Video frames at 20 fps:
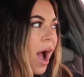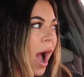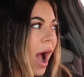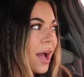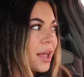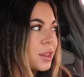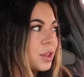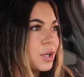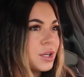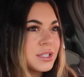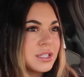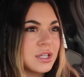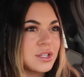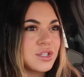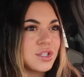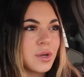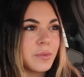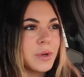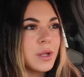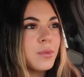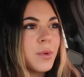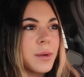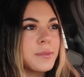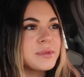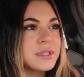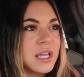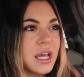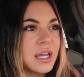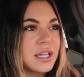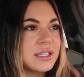I looked on so many
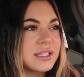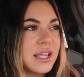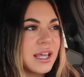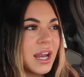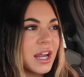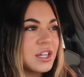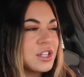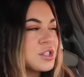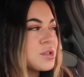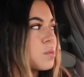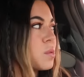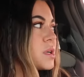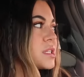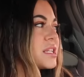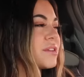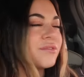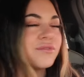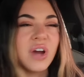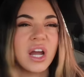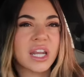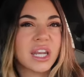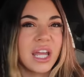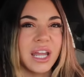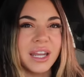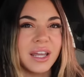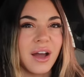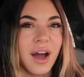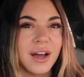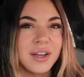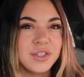websites and I just wasn't finding
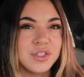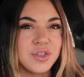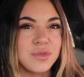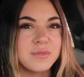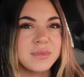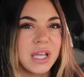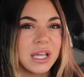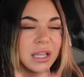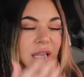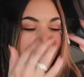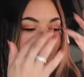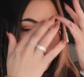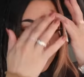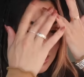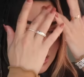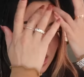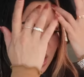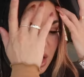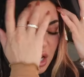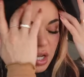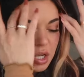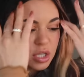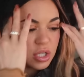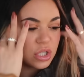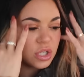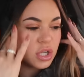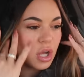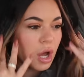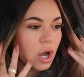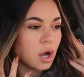any costumes I liked.
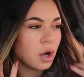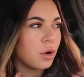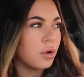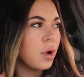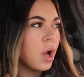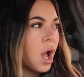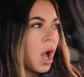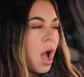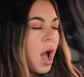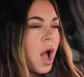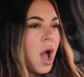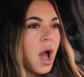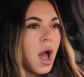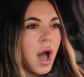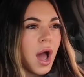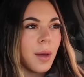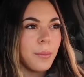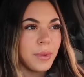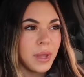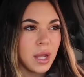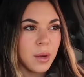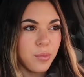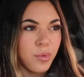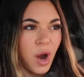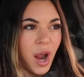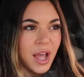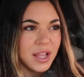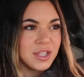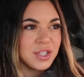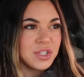So I'm being a
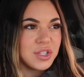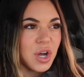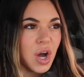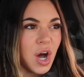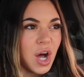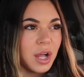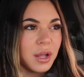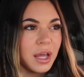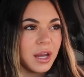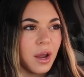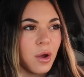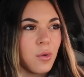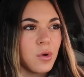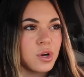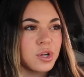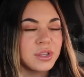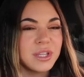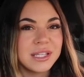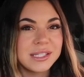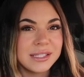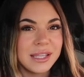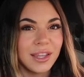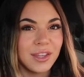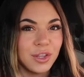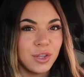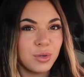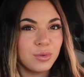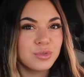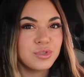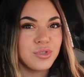Bratz doll, and I ordered this like
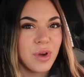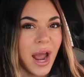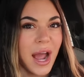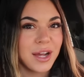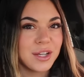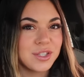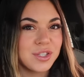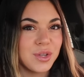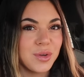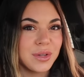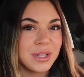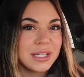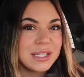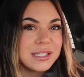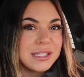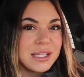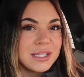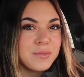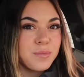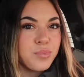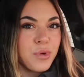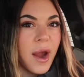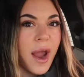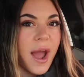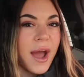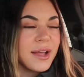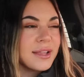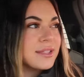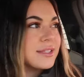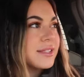cute tracksuit, and it says
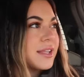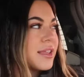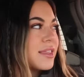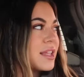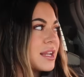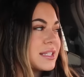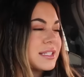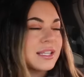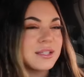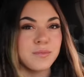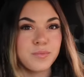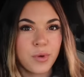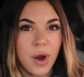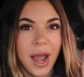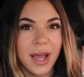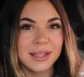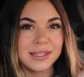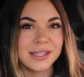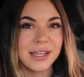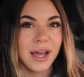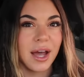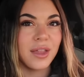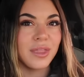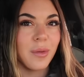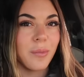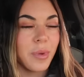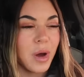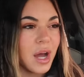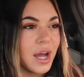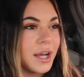Bratz, and then it says Bratz like on
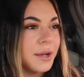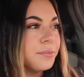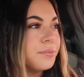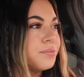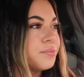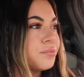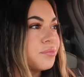the butt.